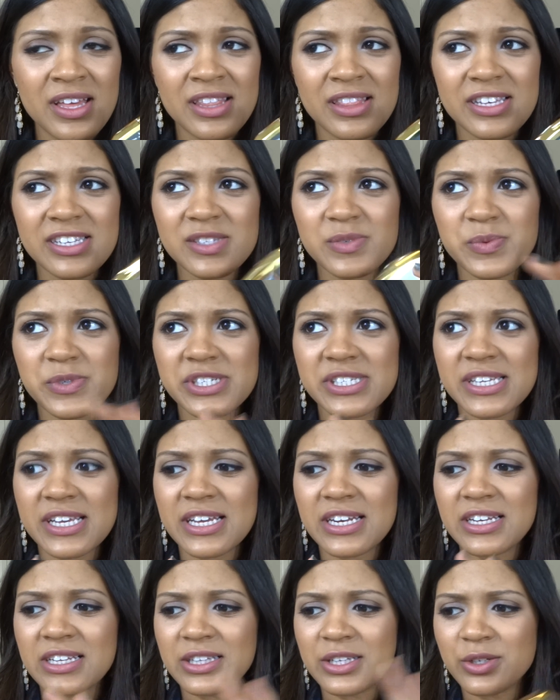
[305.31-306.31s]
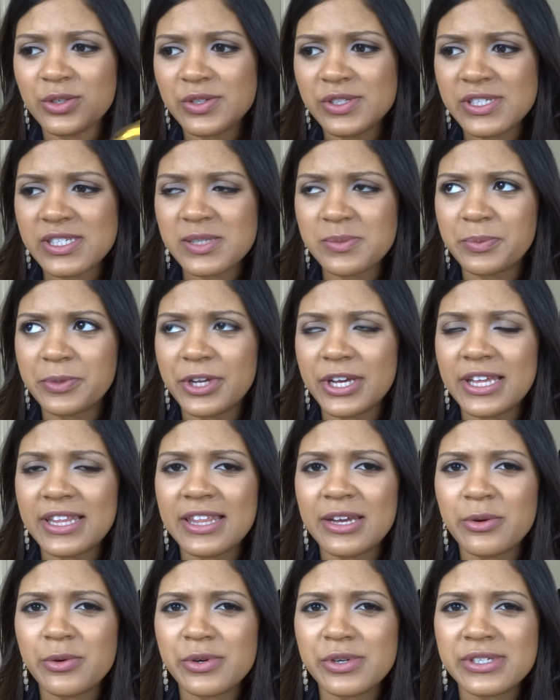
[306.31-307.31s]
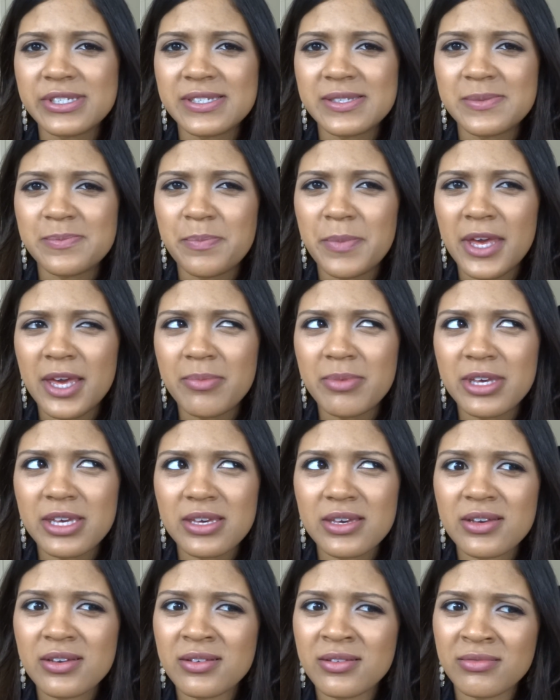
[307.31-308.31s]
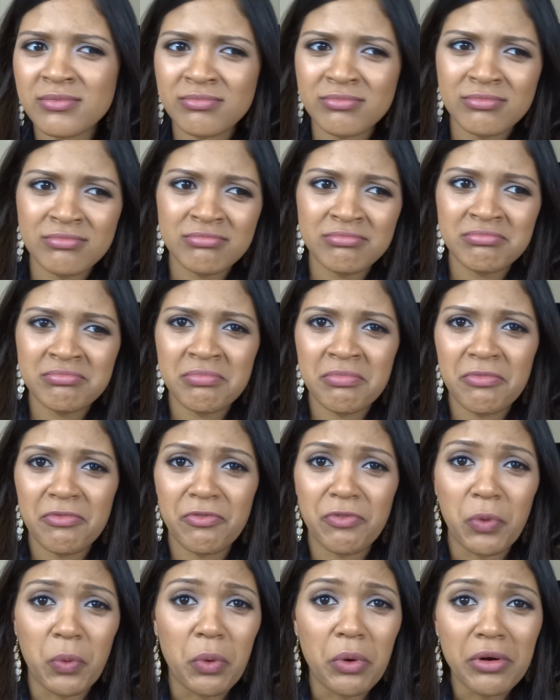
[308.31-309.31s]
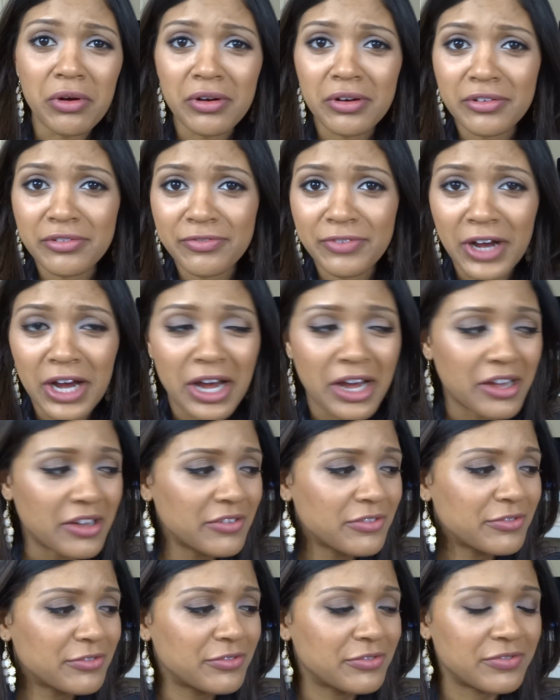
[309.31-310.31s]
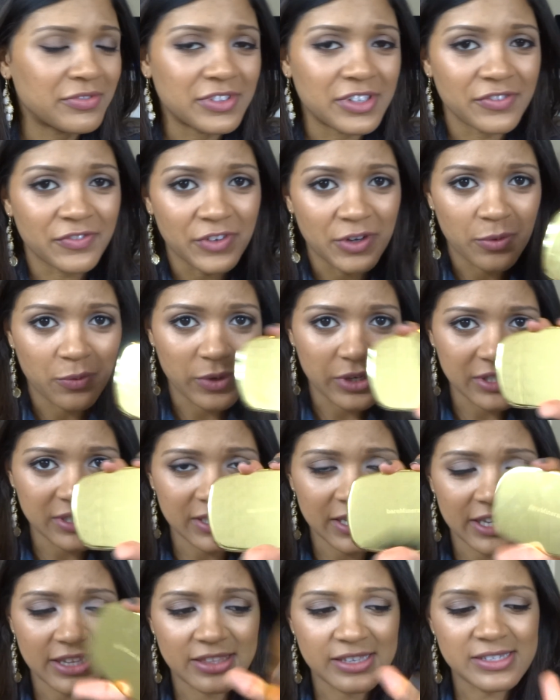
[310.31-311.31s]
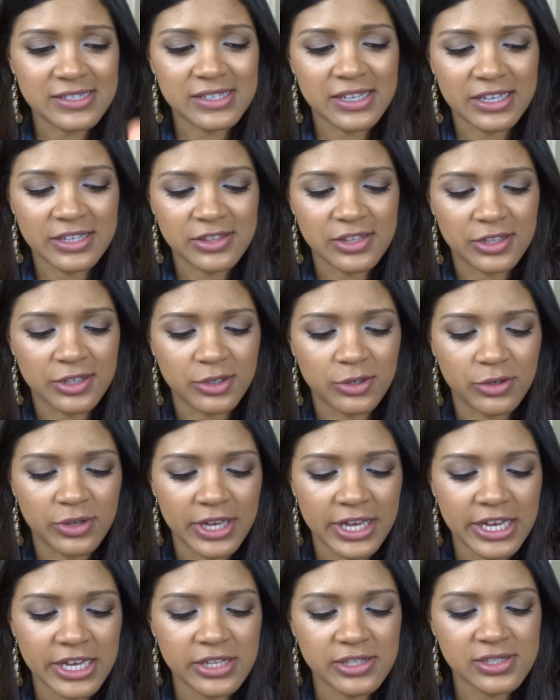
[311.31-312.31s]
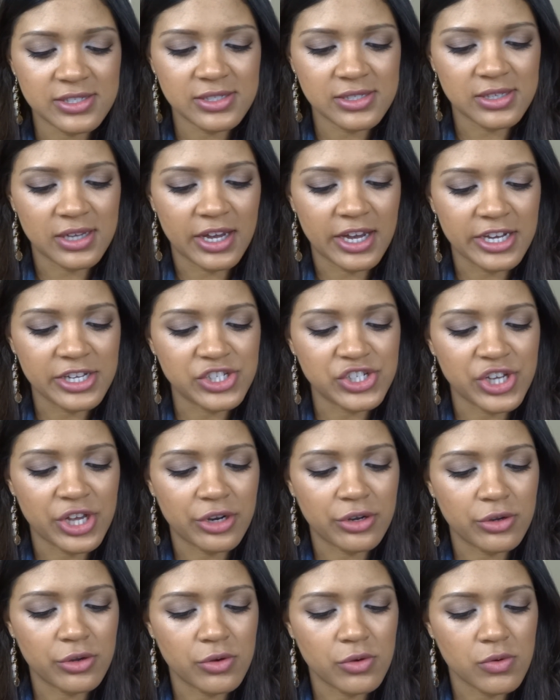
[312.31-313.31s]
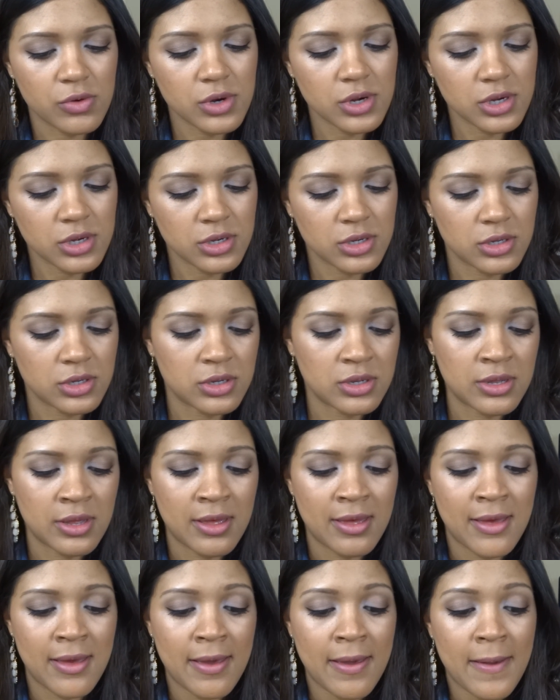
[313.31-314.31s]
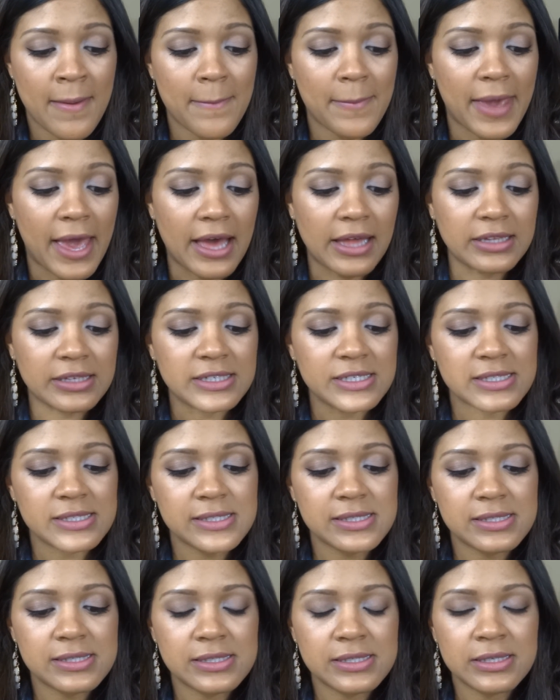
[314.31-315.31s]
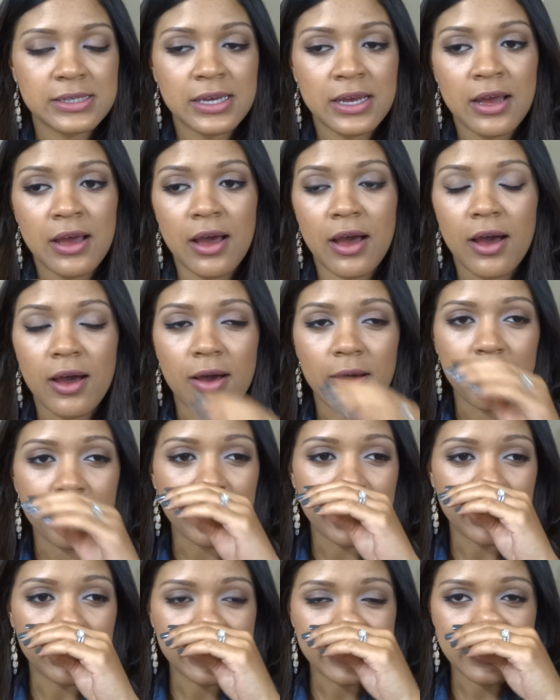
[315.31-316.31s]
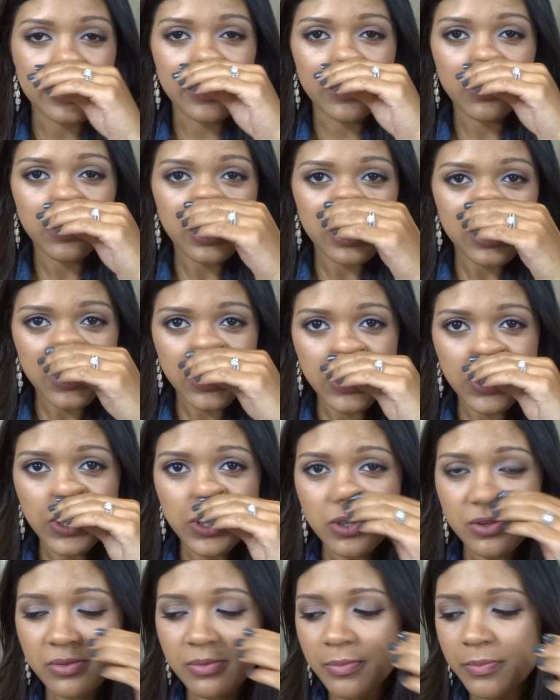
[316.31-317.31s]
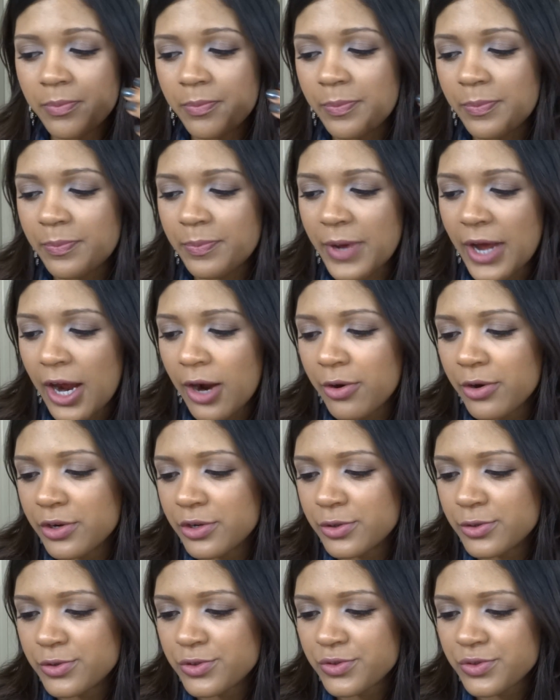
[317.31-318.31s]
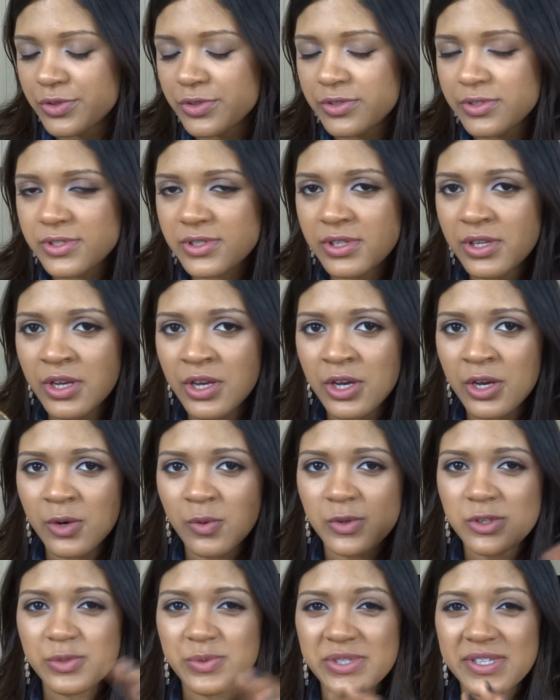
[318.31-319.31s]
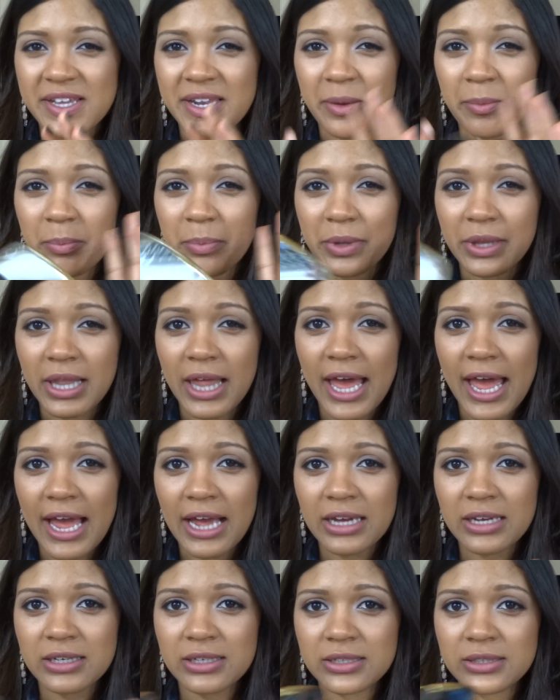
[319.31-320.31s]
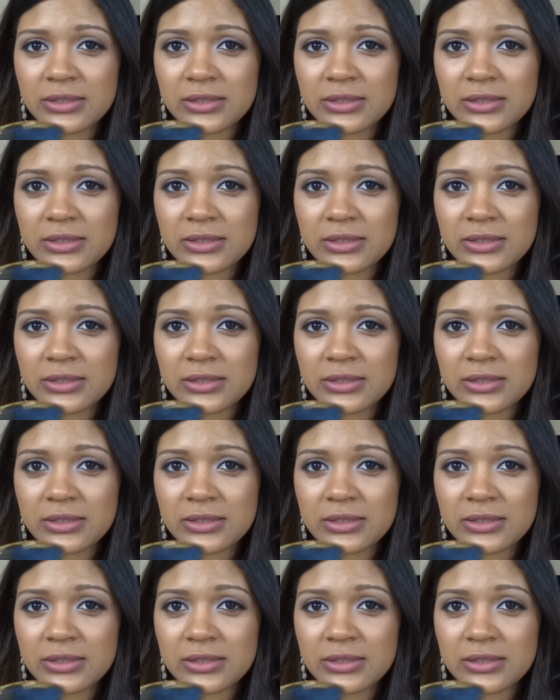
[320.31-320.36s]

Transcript: This was in a little display. There was maybe 4 or 5 different ones like this, like the little 8 eyeshadow palettes. There was an original Power Neutrals, which was in a black,